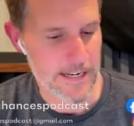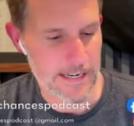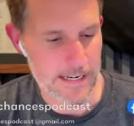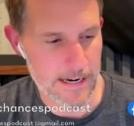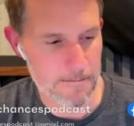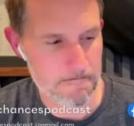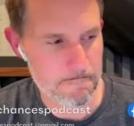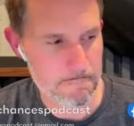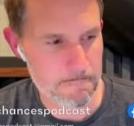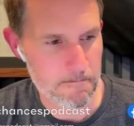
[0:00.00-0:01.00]
Yeah. Um,
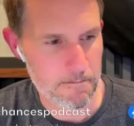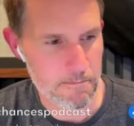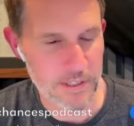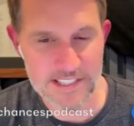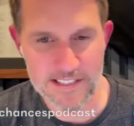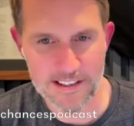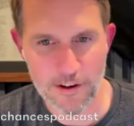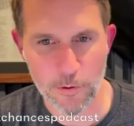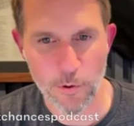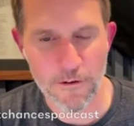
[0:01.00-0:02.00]
but
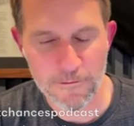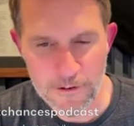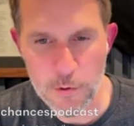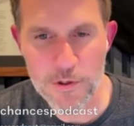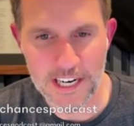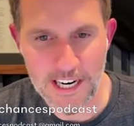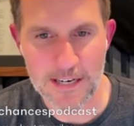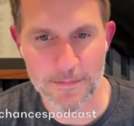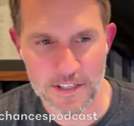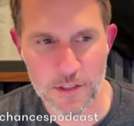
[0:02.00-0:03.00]
there were a few
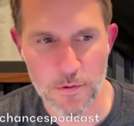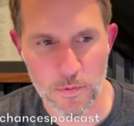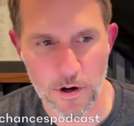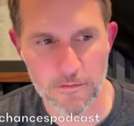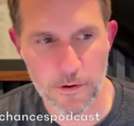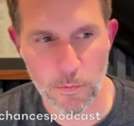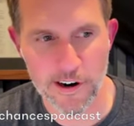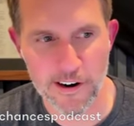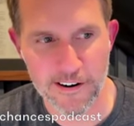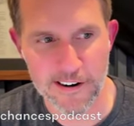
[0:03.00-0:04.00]
times, and this was one of them,
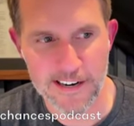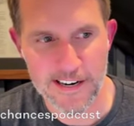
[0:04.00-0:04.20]
where